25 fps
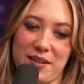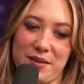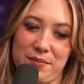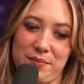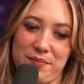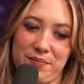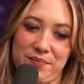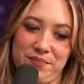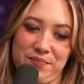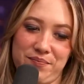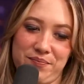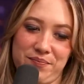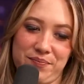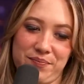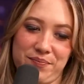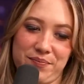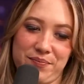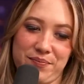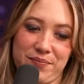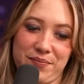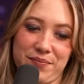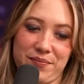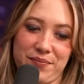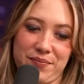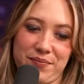um,
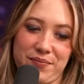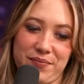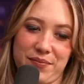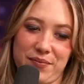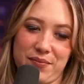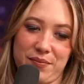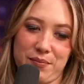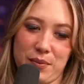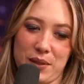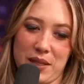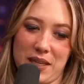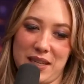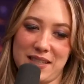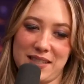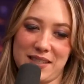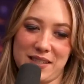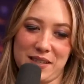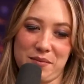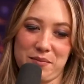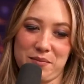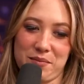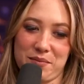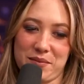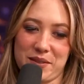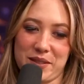play
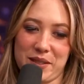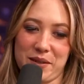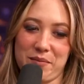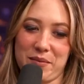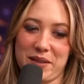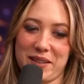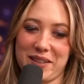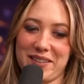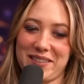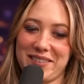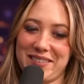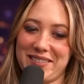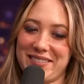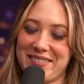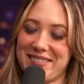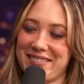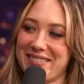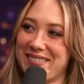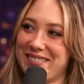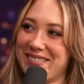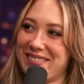some something.